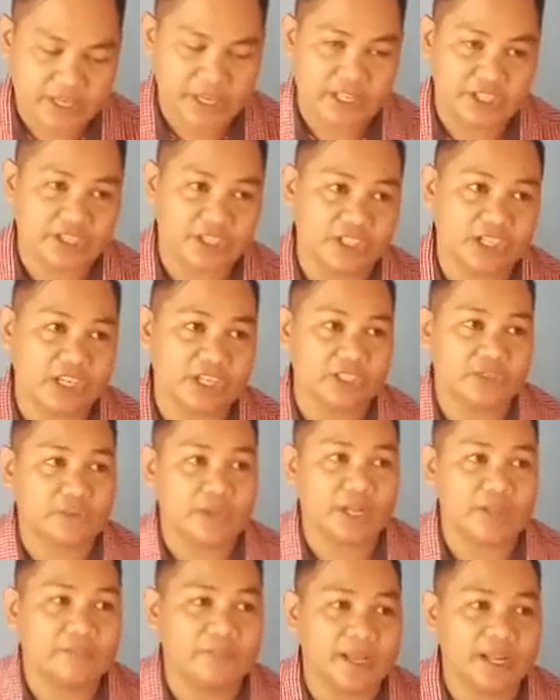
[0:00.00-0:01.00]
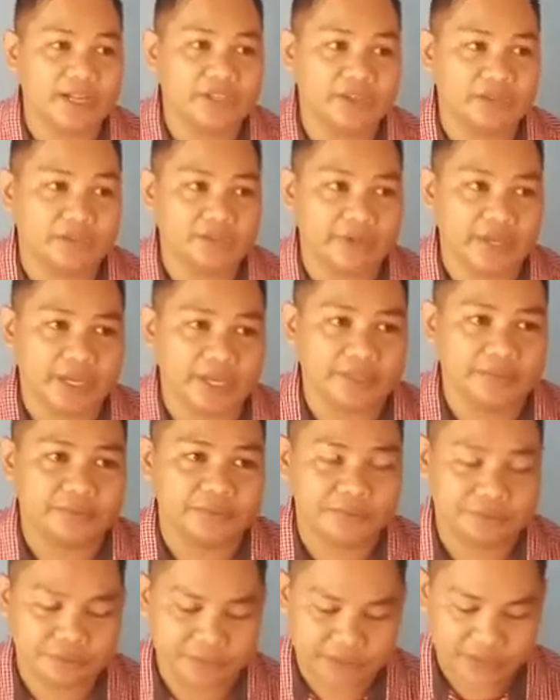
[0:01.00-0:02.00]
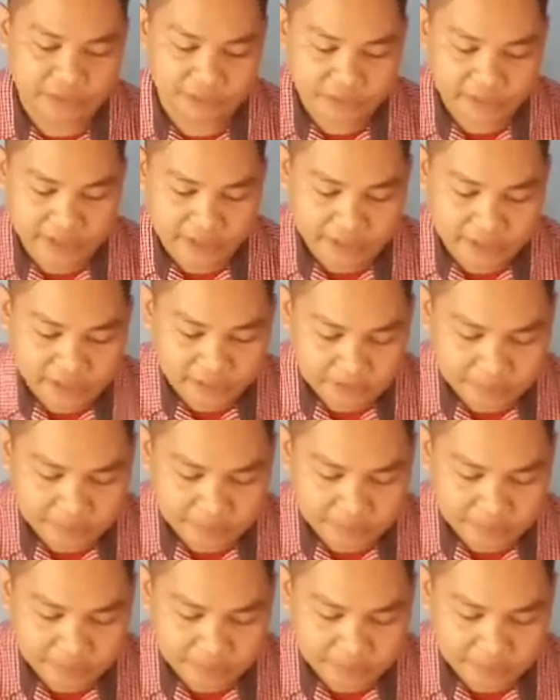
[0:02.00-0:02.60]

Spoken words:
intellectual value and free will.